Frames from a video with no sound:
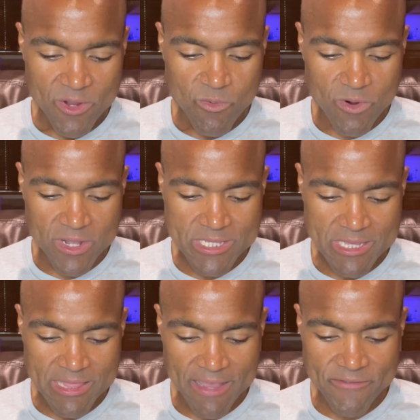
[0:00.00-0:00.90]
Woods
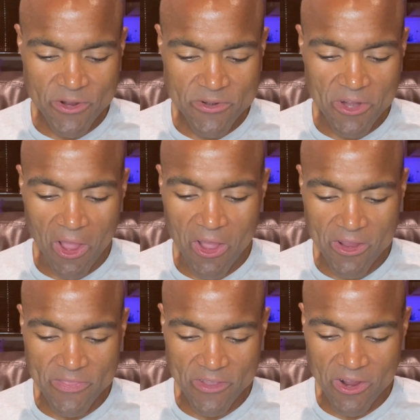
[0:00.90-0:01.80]
left her
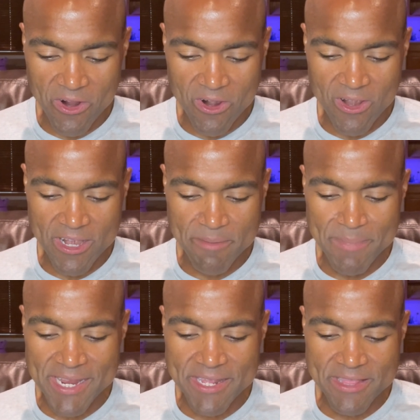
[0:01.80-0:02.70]
dog in the car and
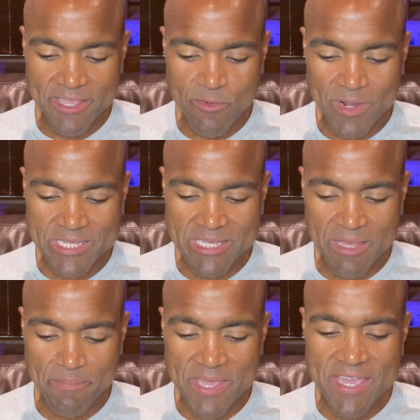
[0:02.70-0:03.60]
immediately went to
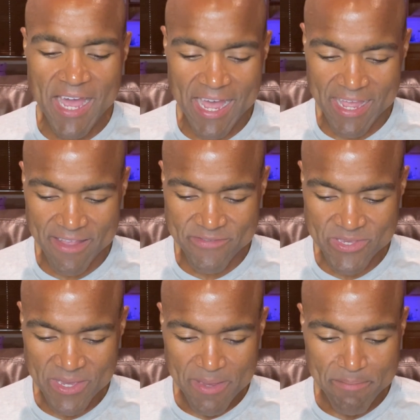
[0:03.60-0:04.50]
the beehives